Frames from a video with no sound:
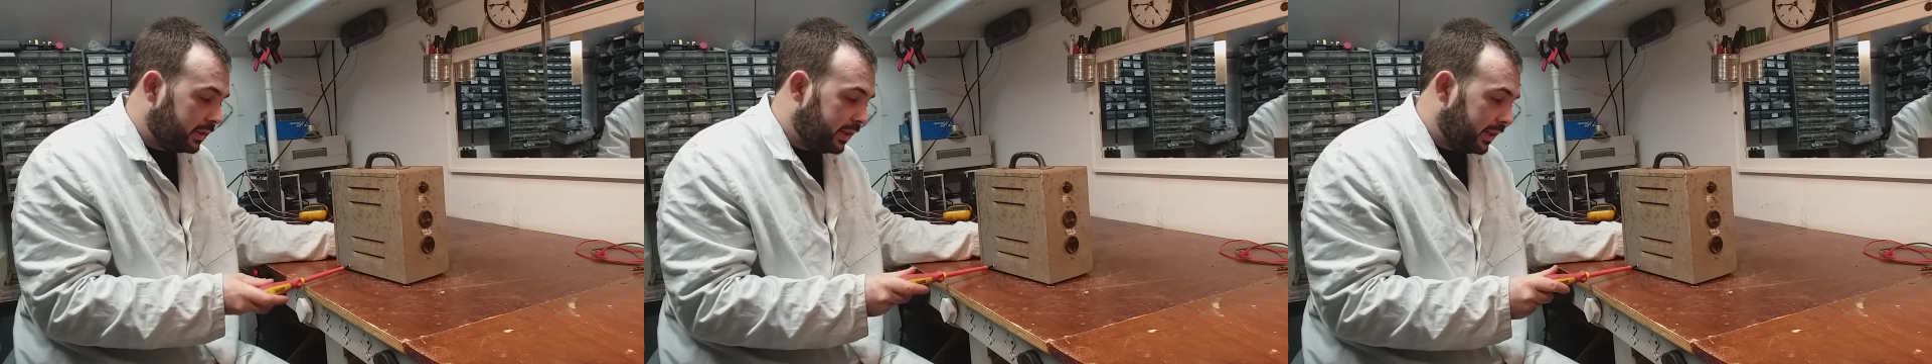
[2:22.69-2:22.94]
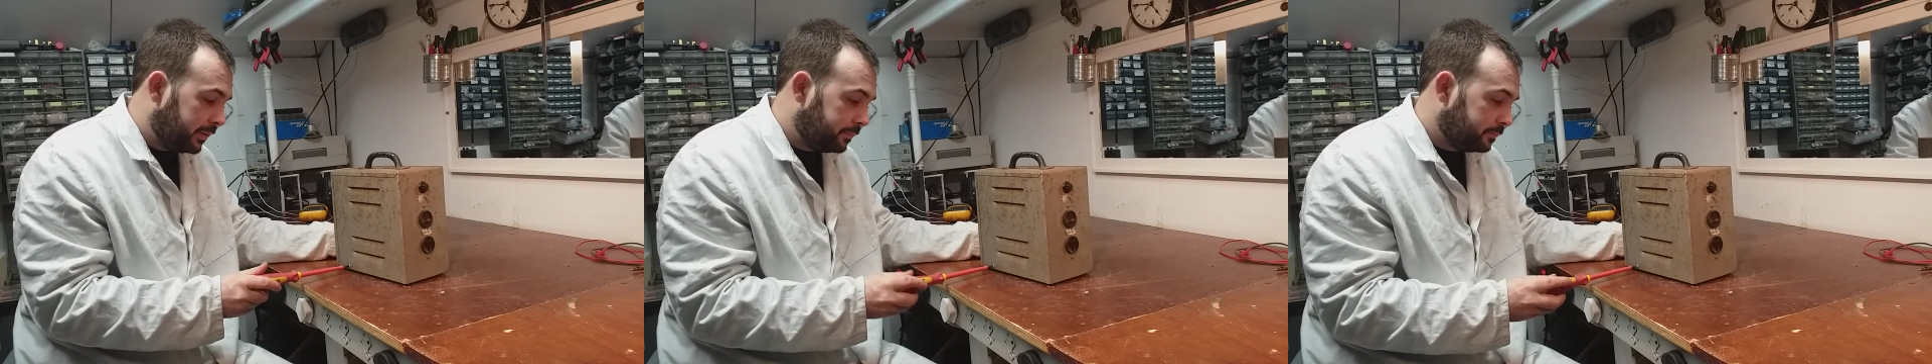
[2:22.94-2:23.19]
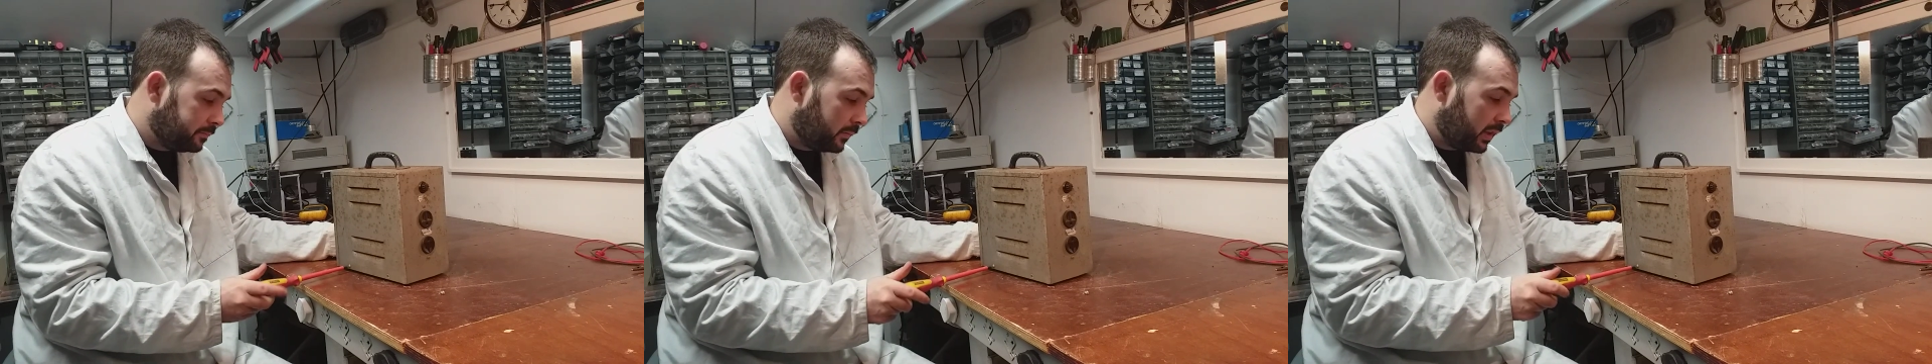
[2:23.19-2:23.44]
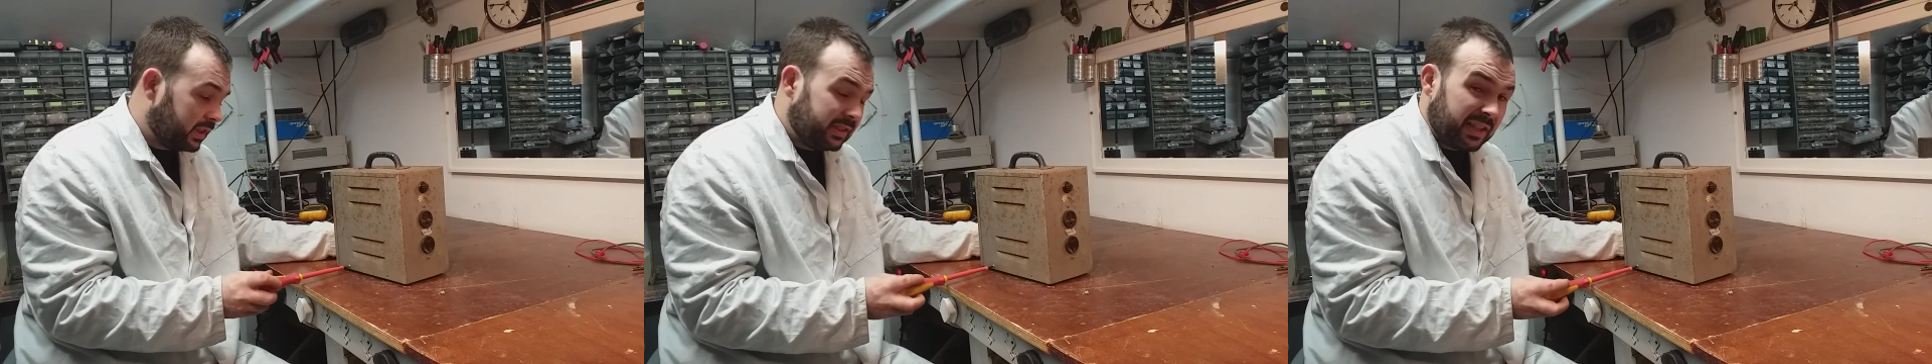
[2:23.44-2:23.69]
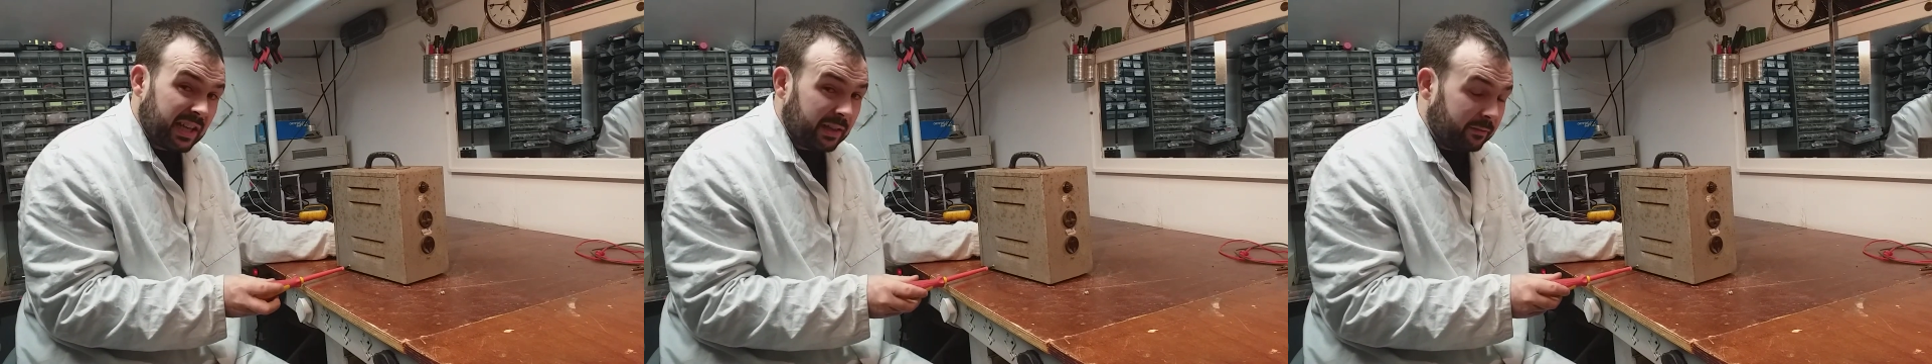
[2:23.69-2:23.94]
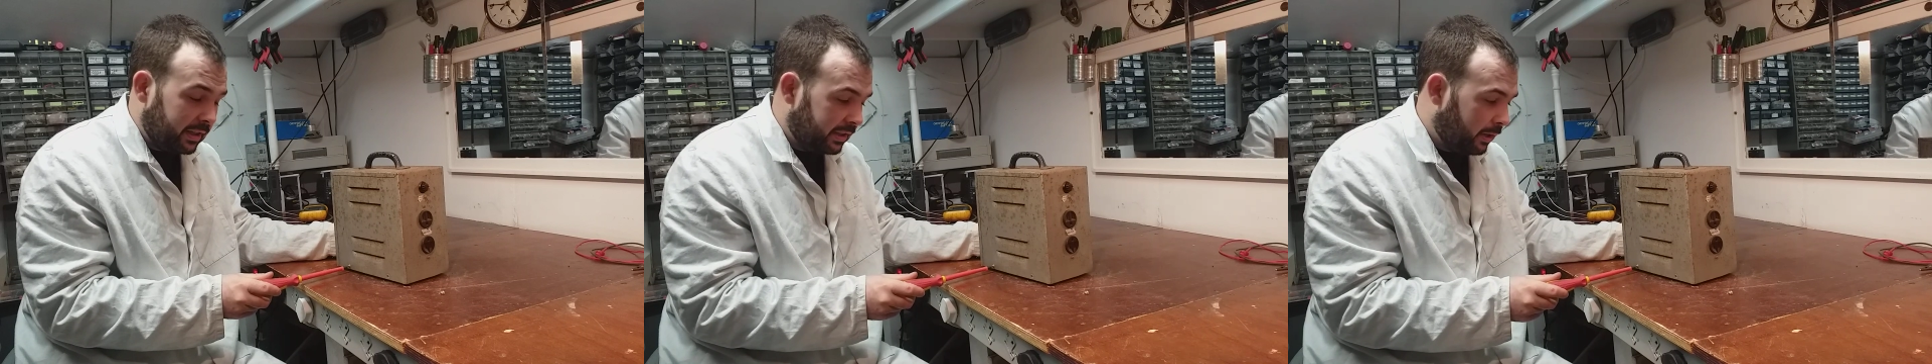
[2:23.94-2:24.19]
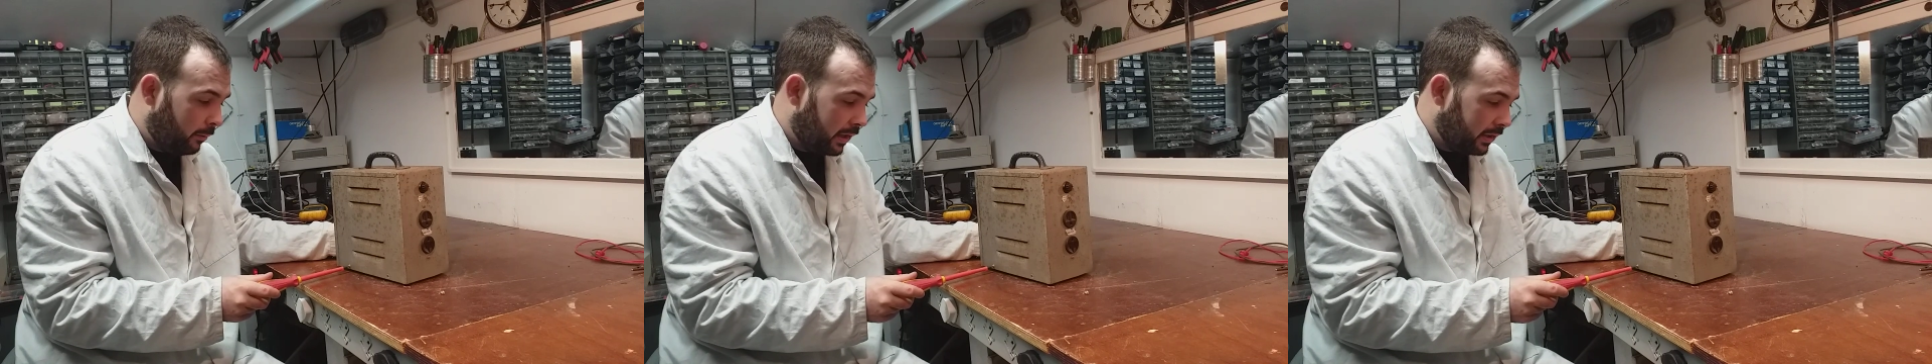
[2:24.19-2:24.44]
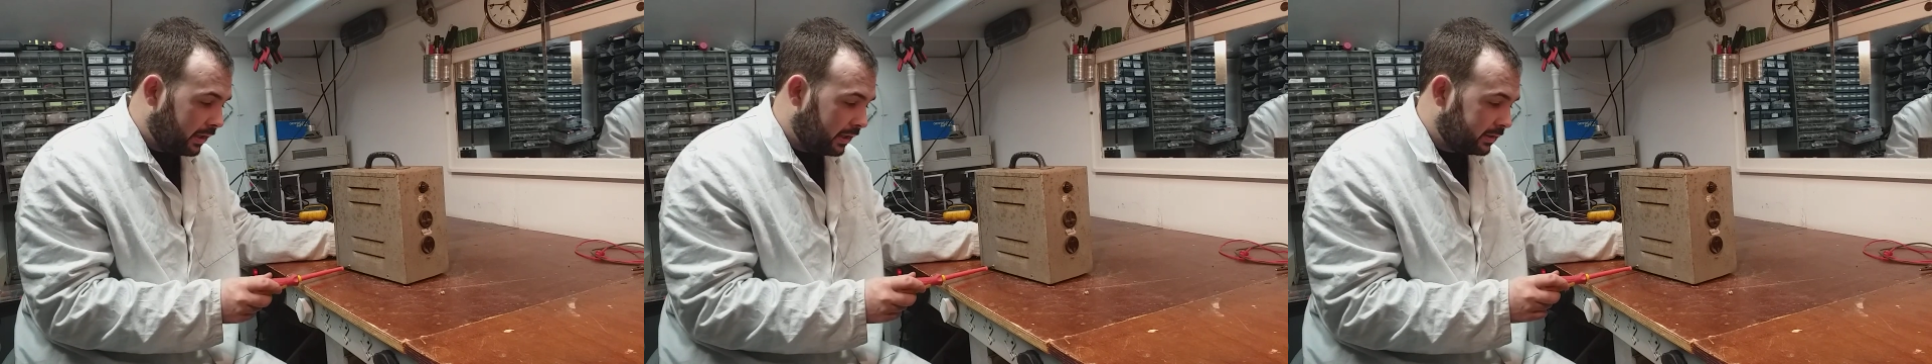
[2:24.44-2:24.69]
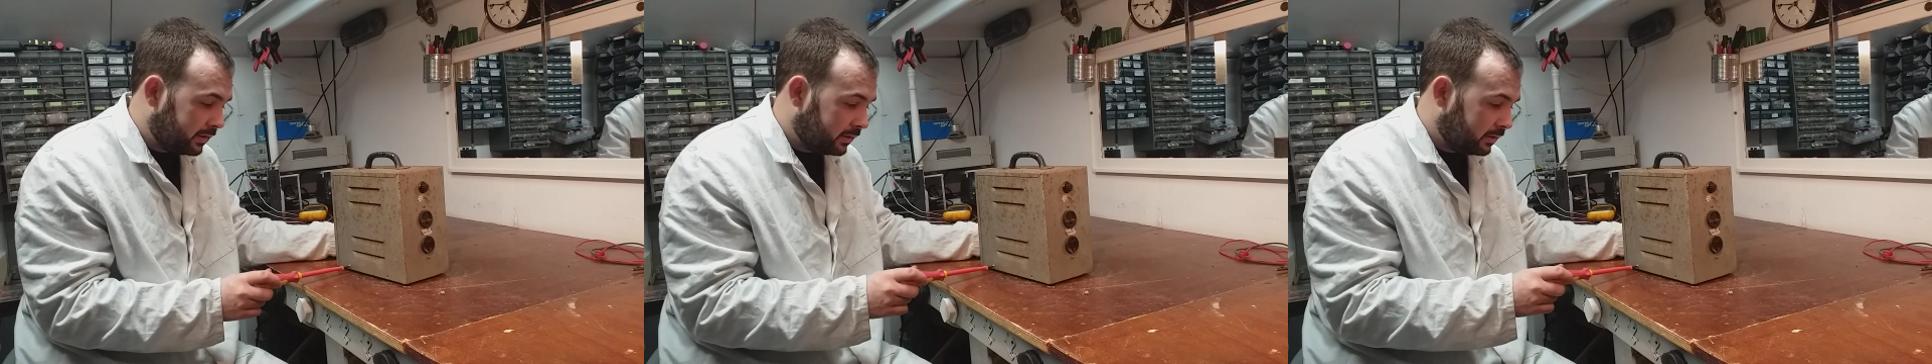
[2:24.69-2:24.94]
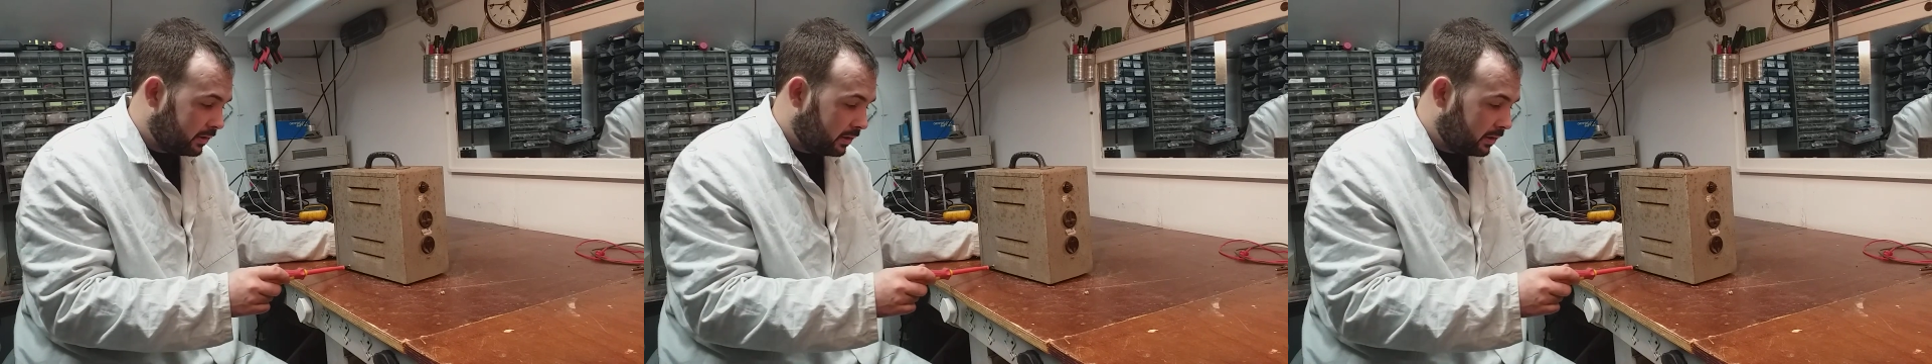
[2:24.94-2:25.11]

thing. Because you can't really do anything else.